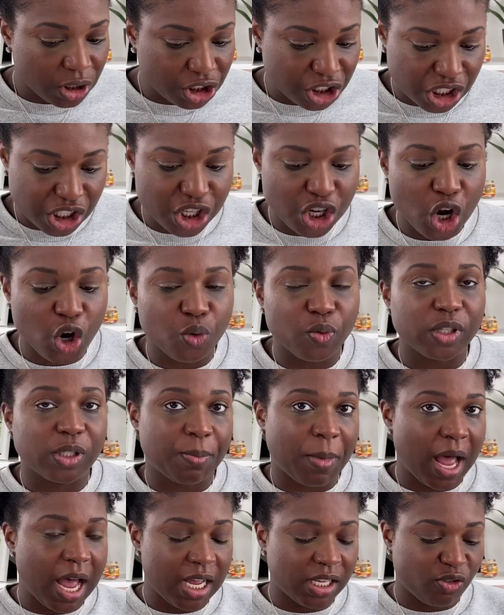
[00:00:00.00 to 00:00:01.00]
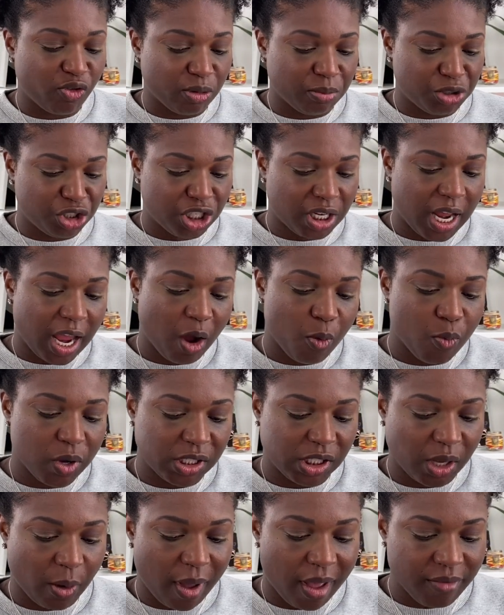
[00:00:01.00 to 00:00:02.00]
just no response from Shanann
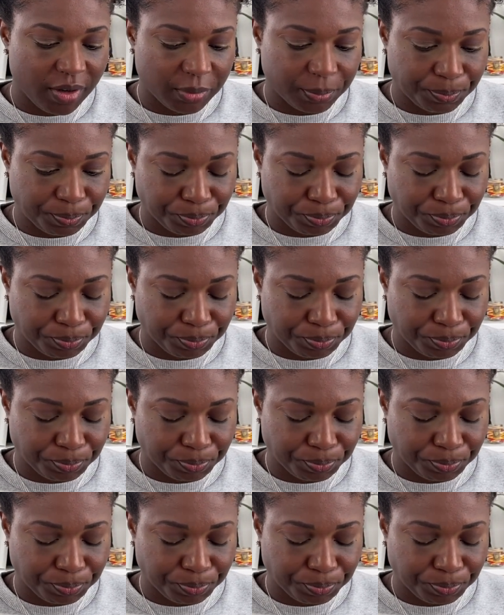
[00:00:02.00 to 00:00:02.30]
whatsoever.